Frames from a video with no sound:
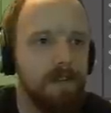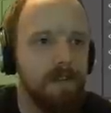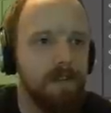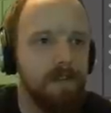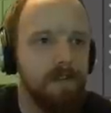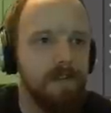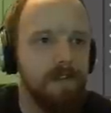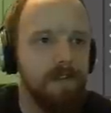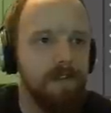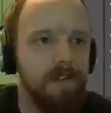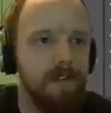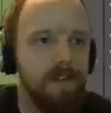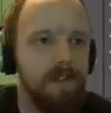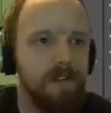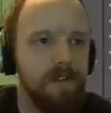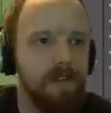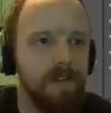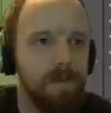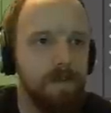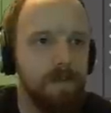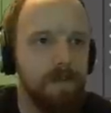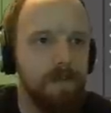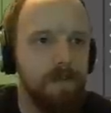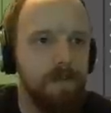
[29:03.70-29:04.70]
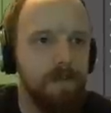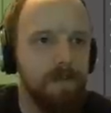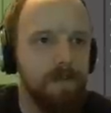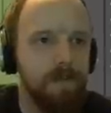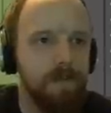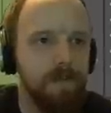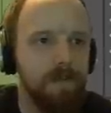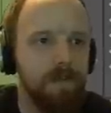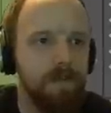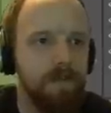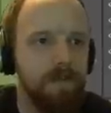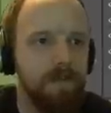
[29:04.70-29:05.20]
So there's
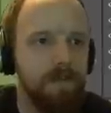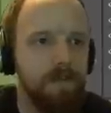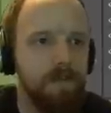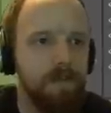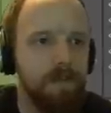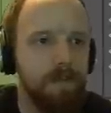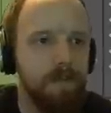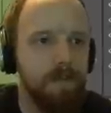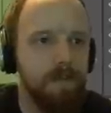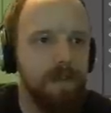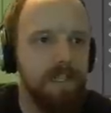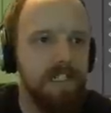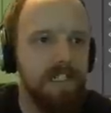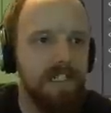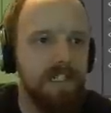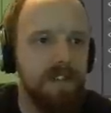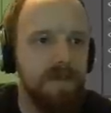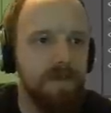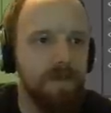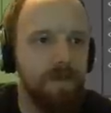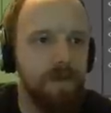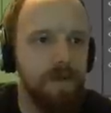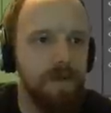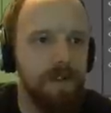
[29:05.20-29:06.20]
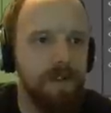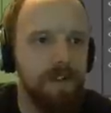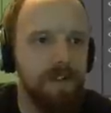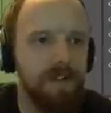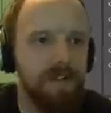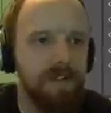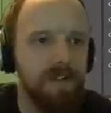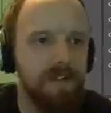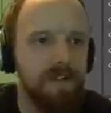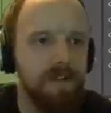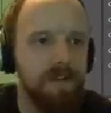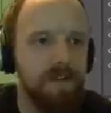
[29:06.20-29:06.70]
plenty of
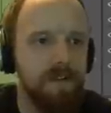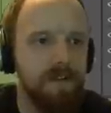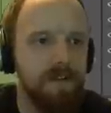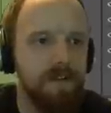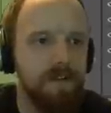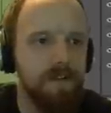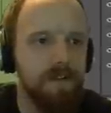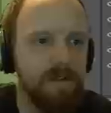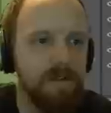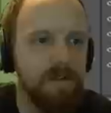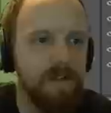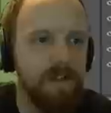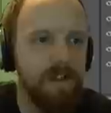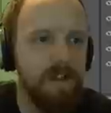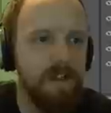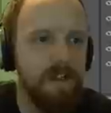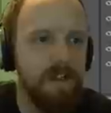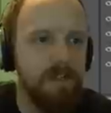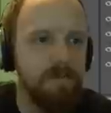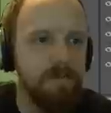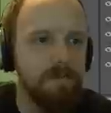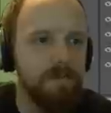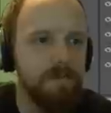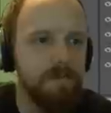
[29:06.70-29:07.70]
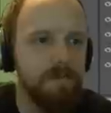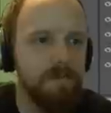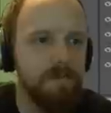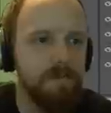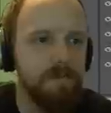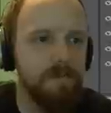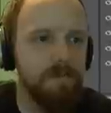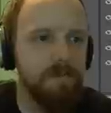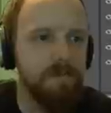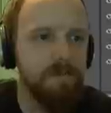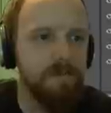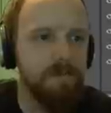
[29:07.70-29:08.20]
woodlands, um,
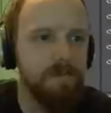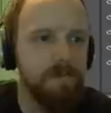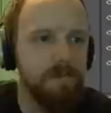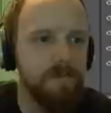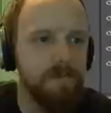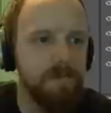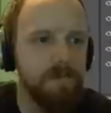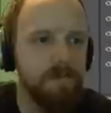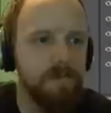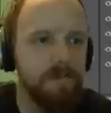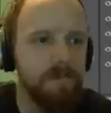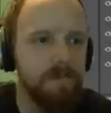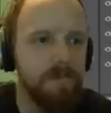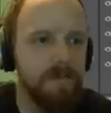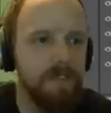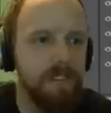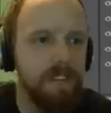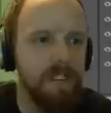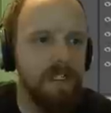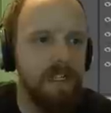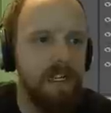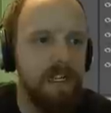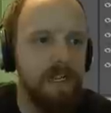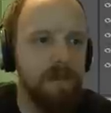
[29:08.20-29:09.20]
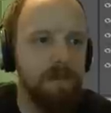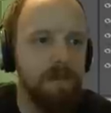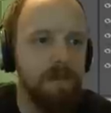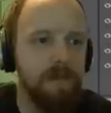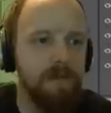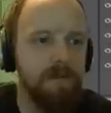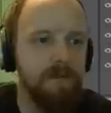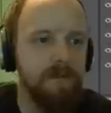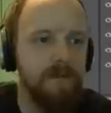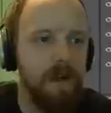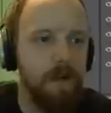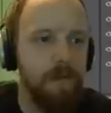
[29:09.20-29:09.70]
ample
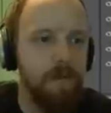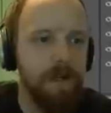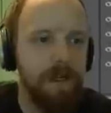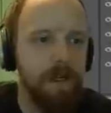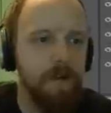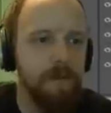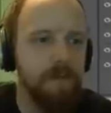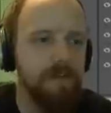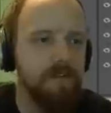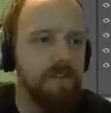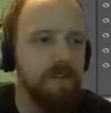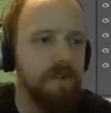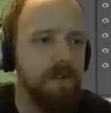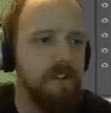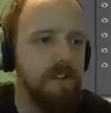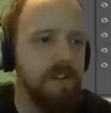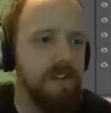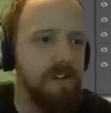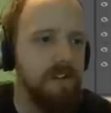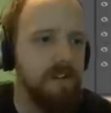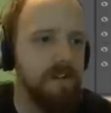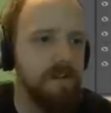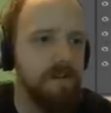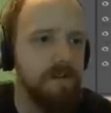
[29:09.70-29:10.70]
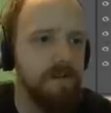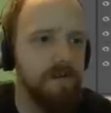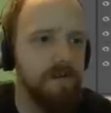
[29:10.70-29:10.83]
farming opportunities,